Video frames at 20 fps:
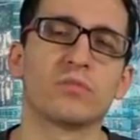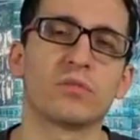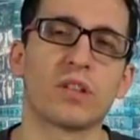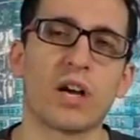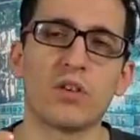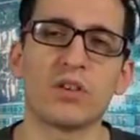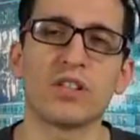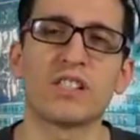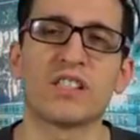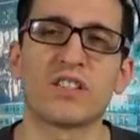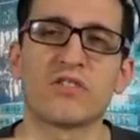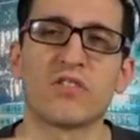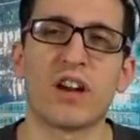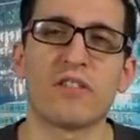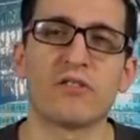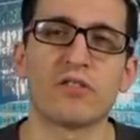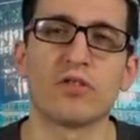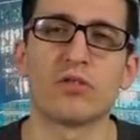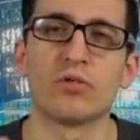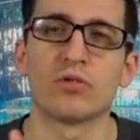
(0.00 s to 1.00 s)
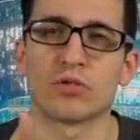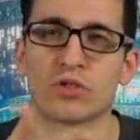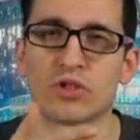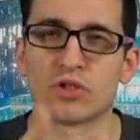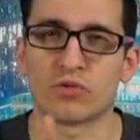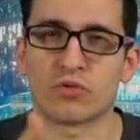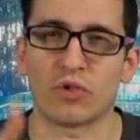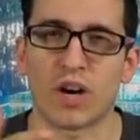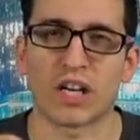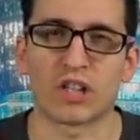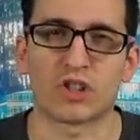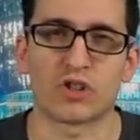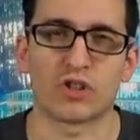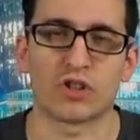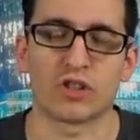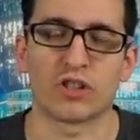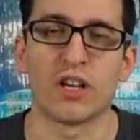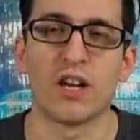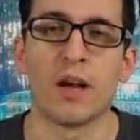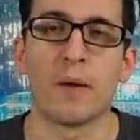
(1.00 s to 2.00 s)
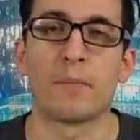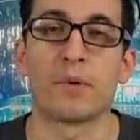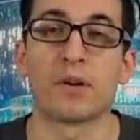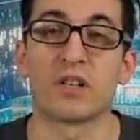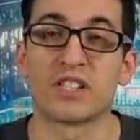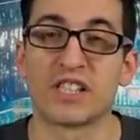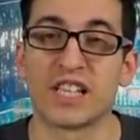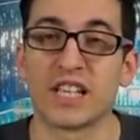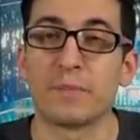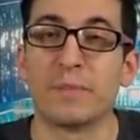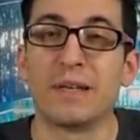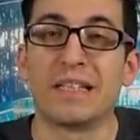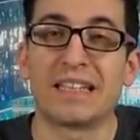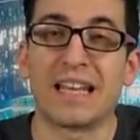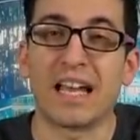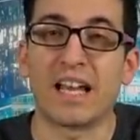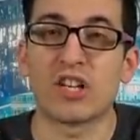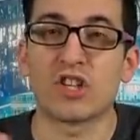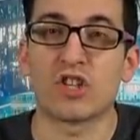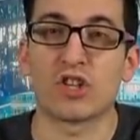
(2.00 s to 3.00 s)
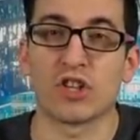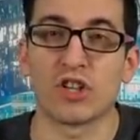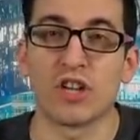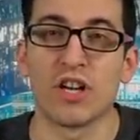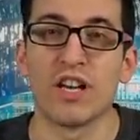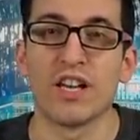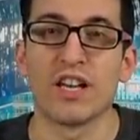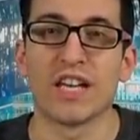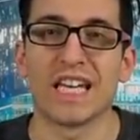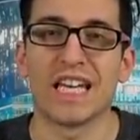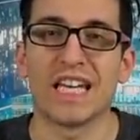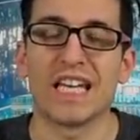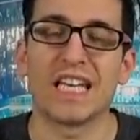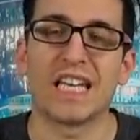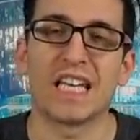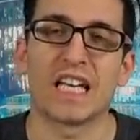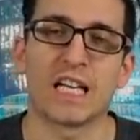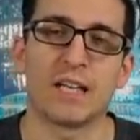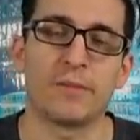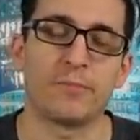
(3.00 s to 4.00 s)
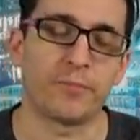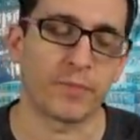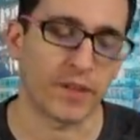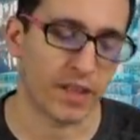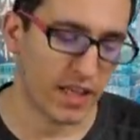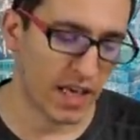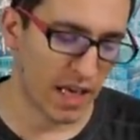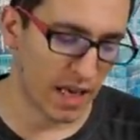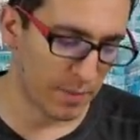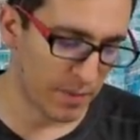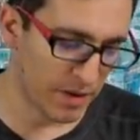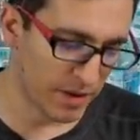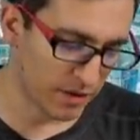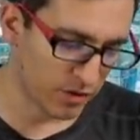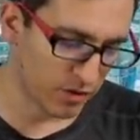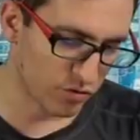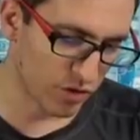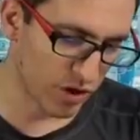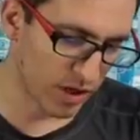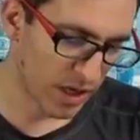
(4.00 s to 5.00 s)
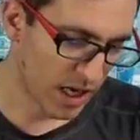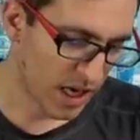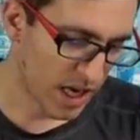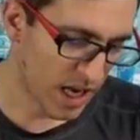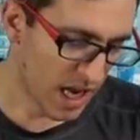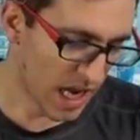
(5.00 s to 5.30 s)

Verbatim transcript: how is the revenue structured per segmentation in the game industry.